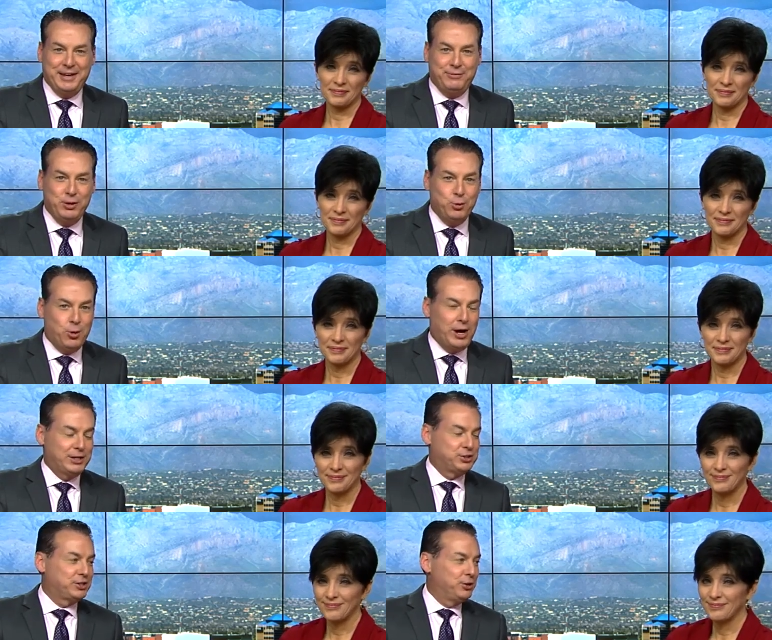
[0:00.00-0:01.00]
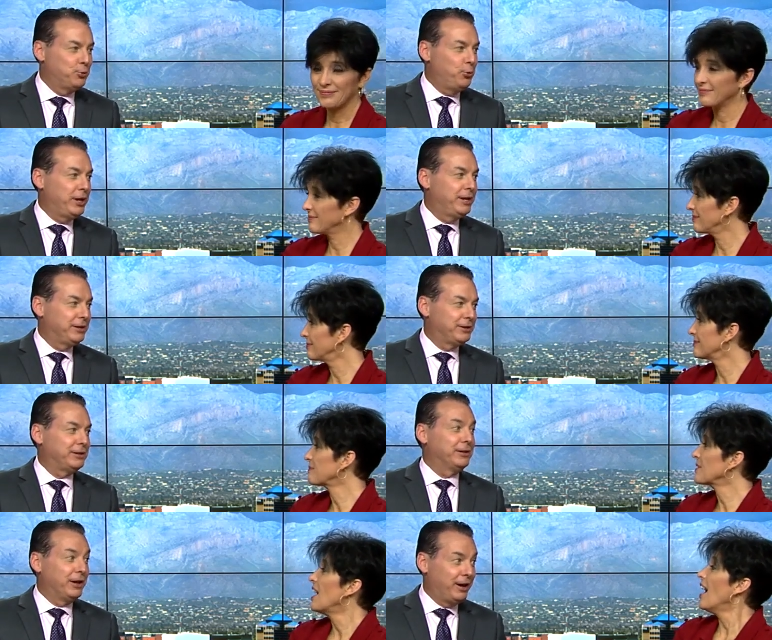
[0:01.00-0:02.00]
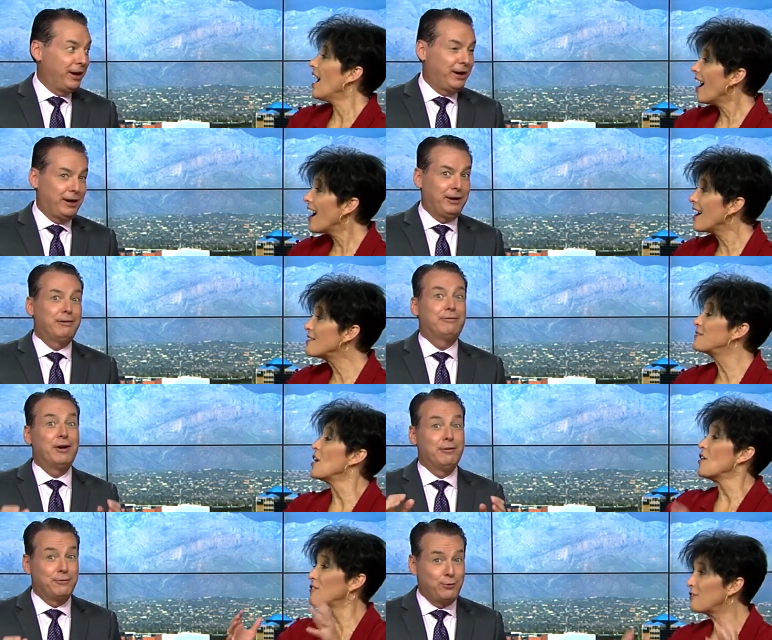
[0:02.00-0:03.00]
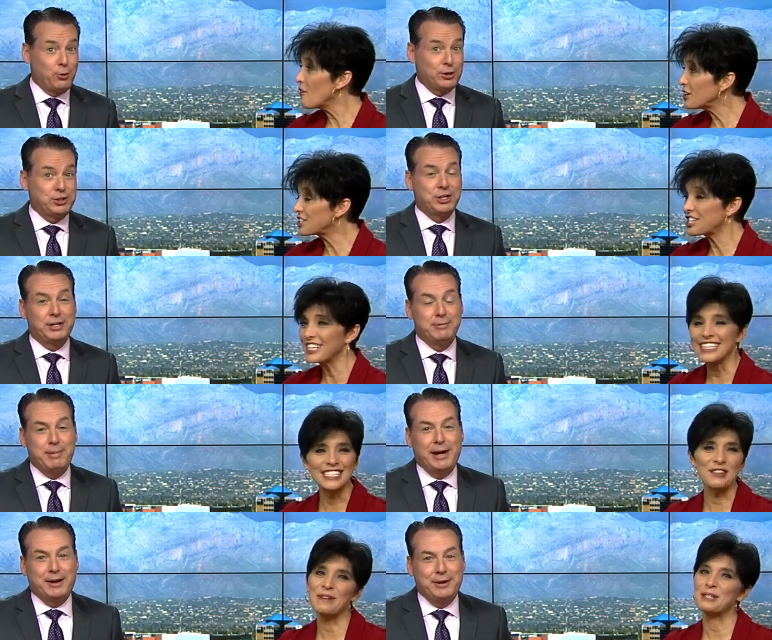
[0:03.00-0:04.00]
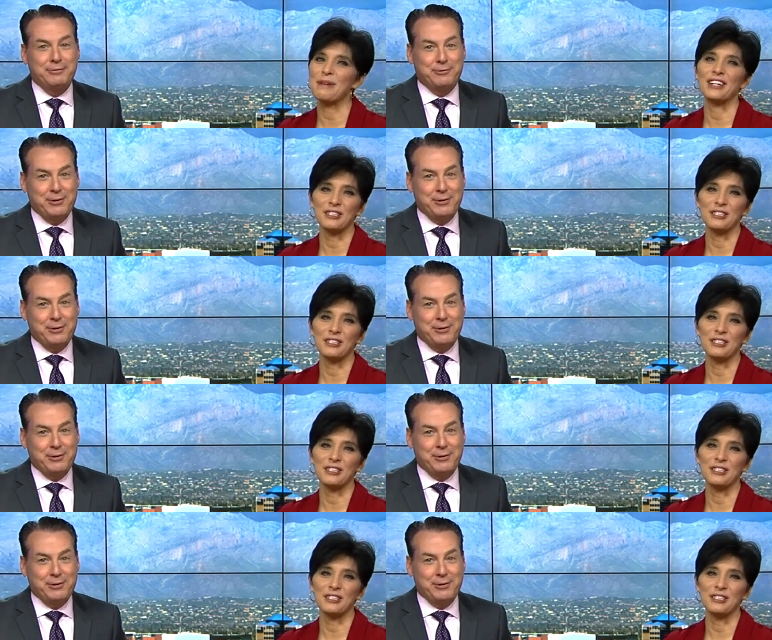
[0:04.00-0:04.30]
Speaker 1: if you watched Wheel of Fortune, Fortune. back so on better.